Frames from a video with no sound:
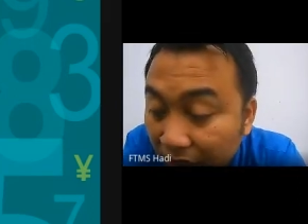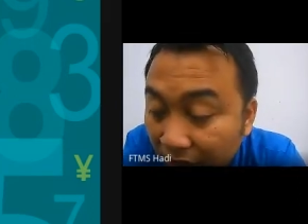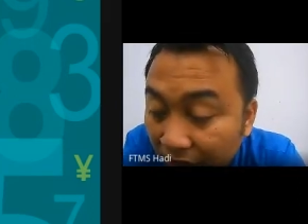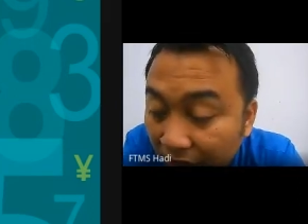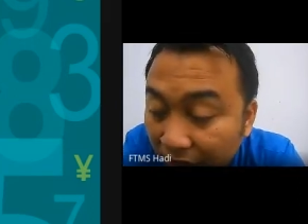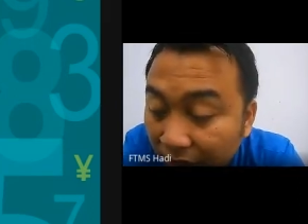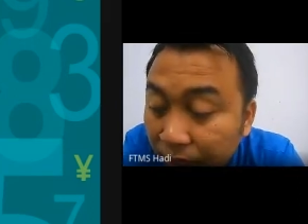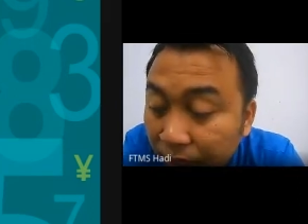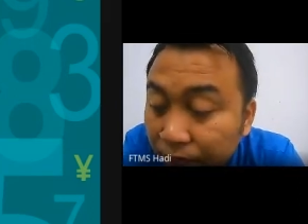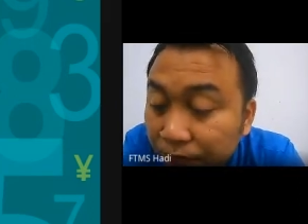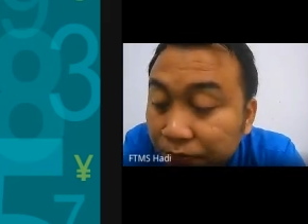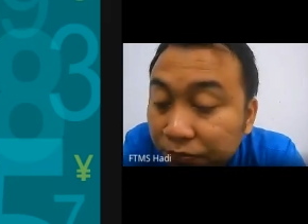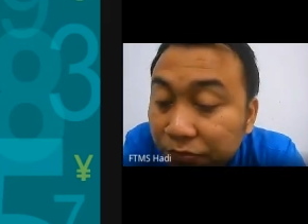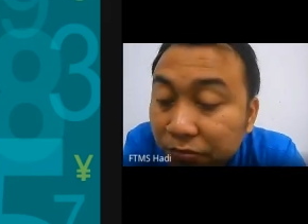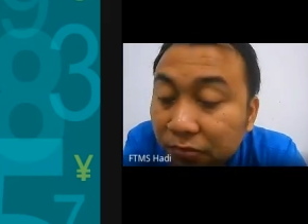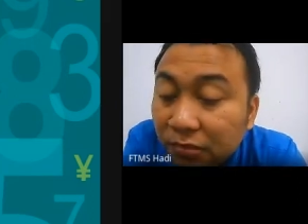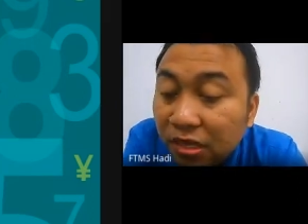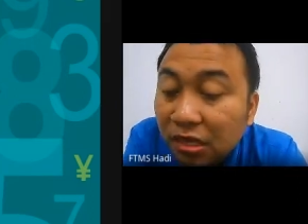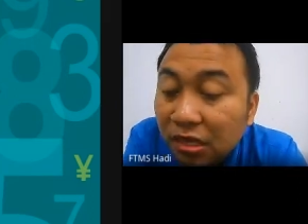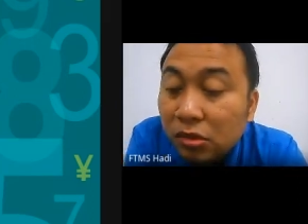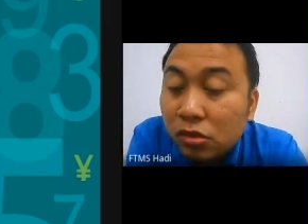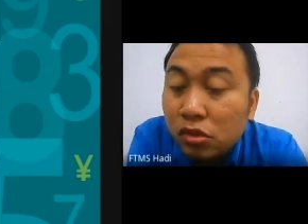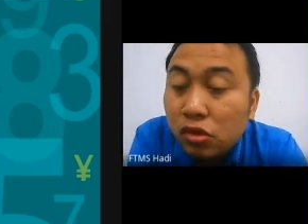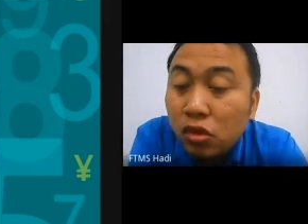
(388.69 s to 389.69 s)
Okay.
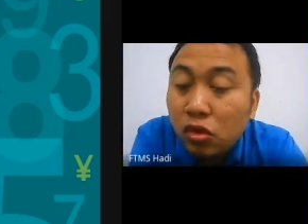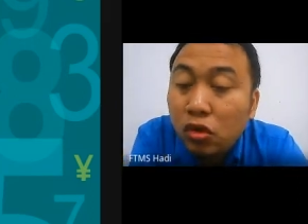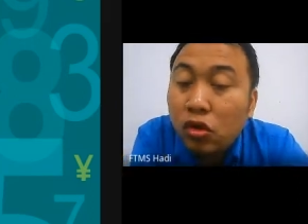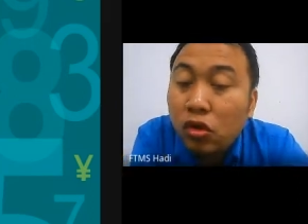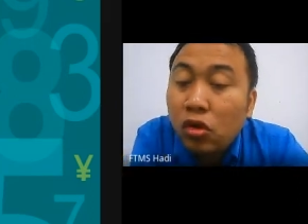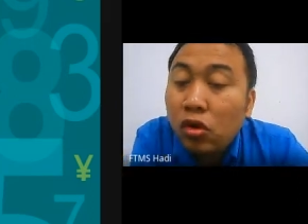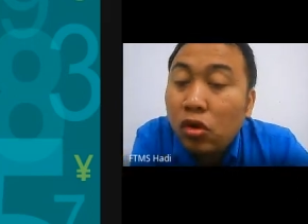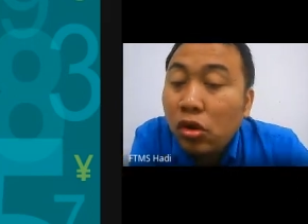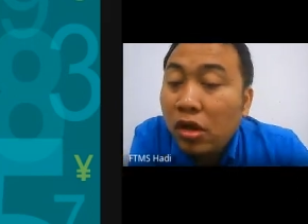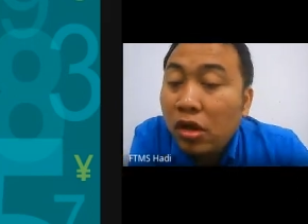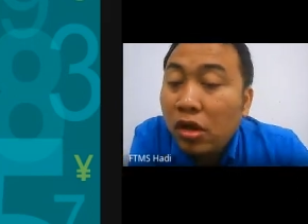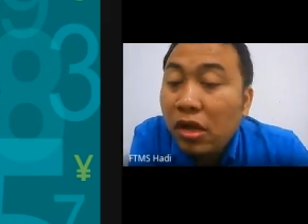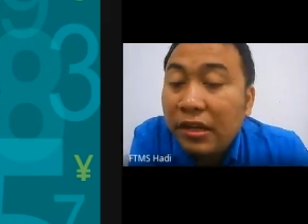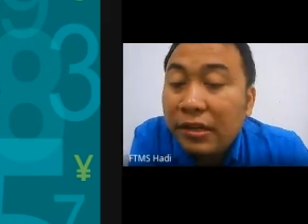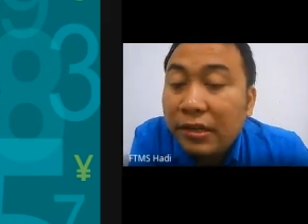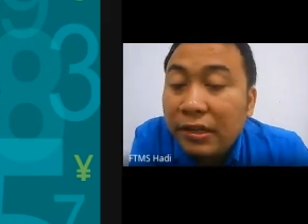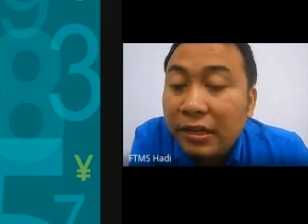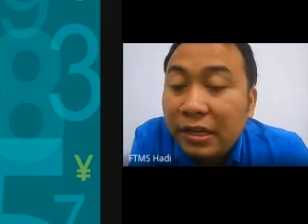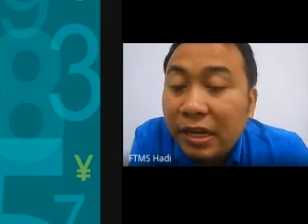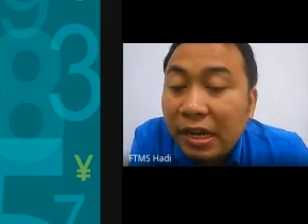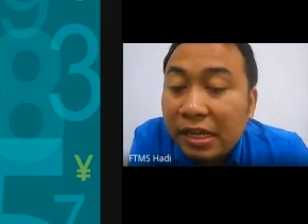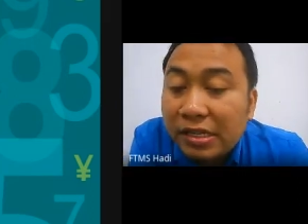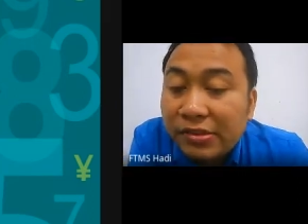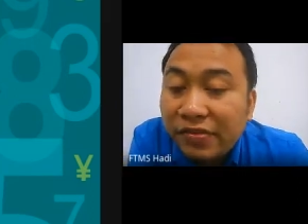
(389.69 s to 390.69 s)
So
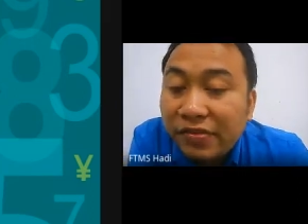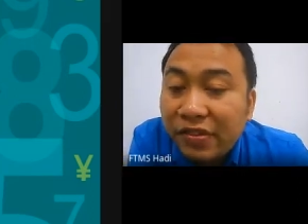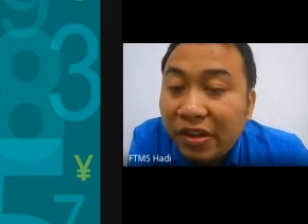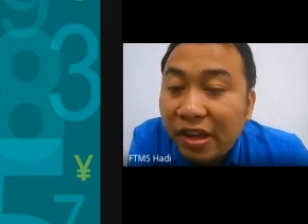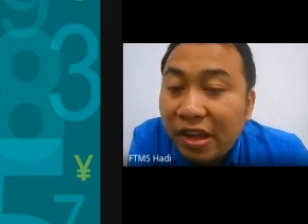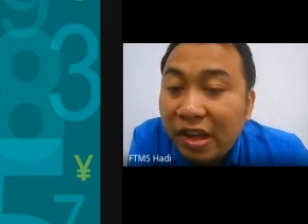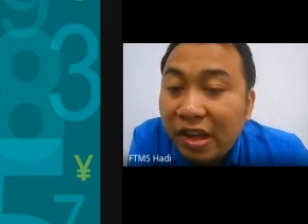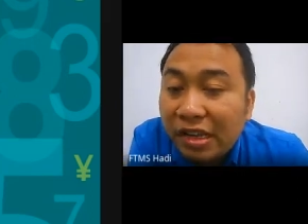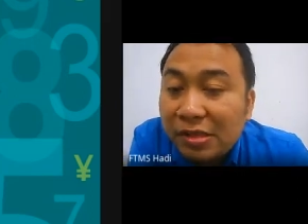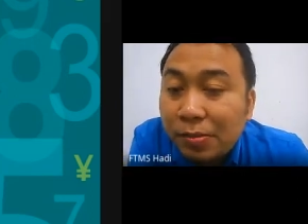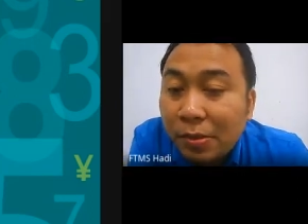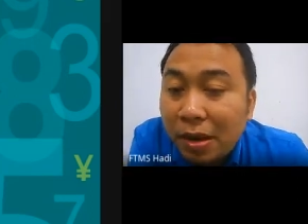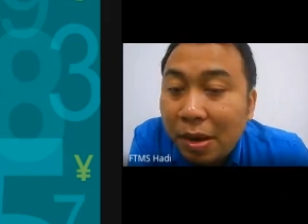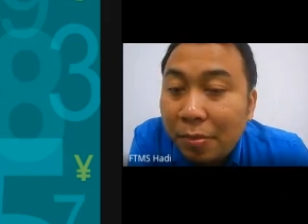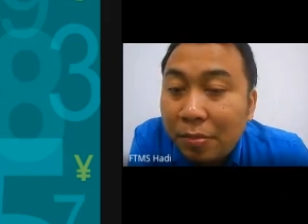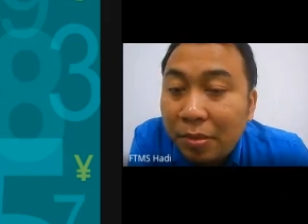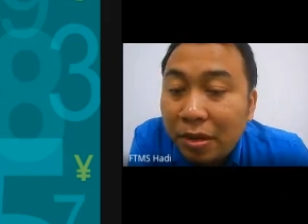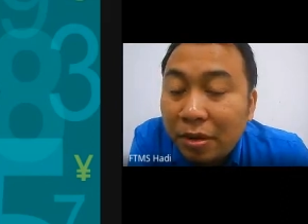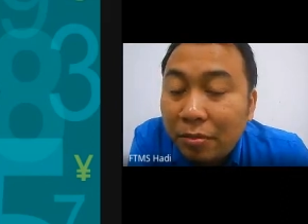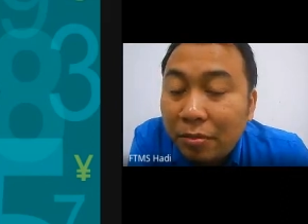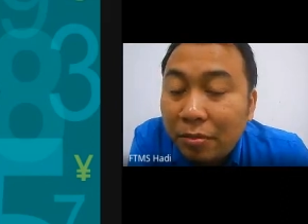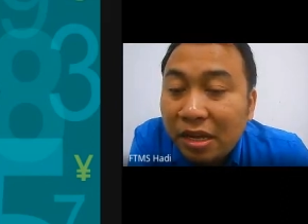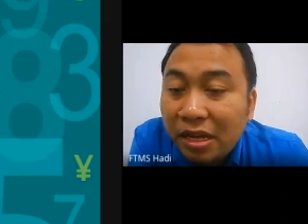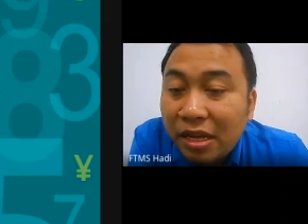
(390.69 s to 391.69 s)
as far as
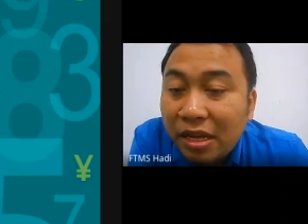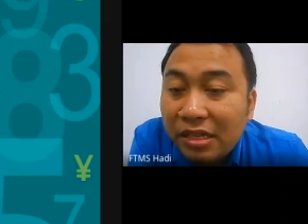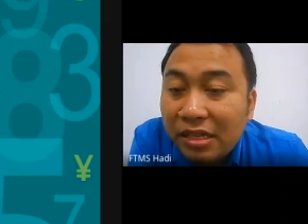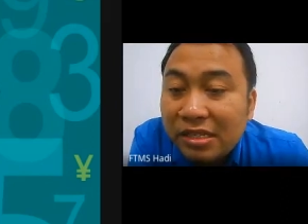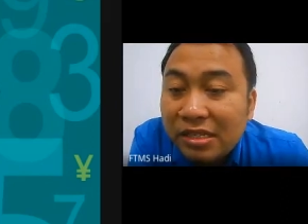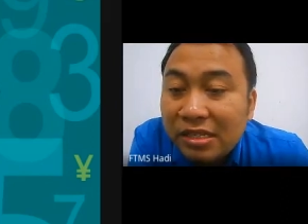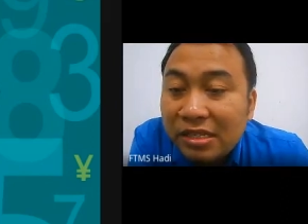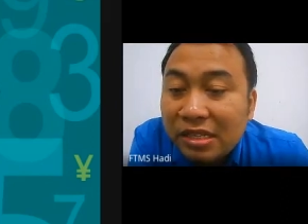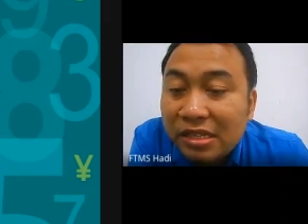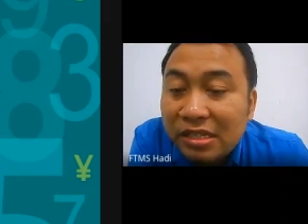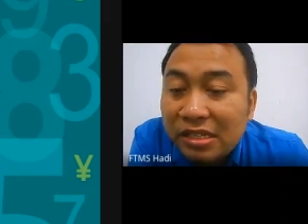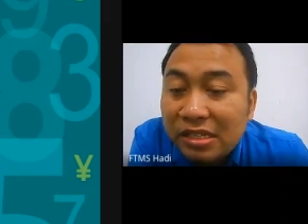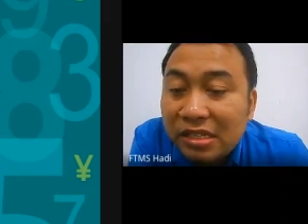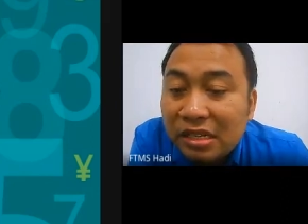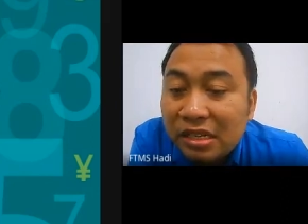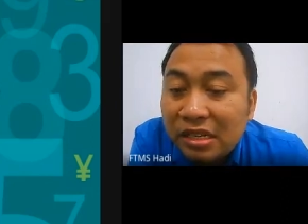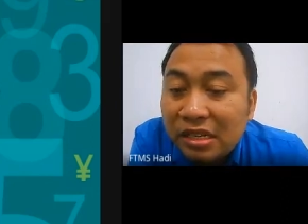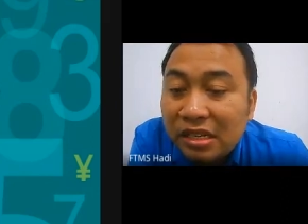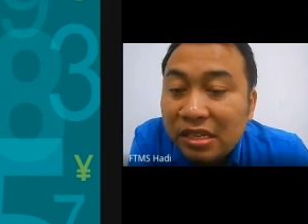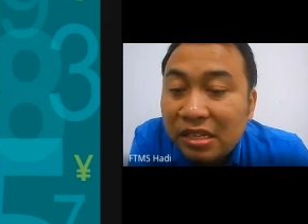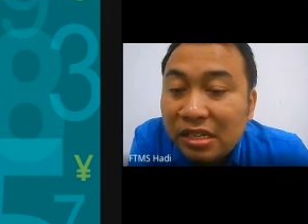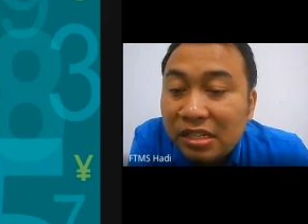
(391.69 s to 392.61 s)
primary market is concerned,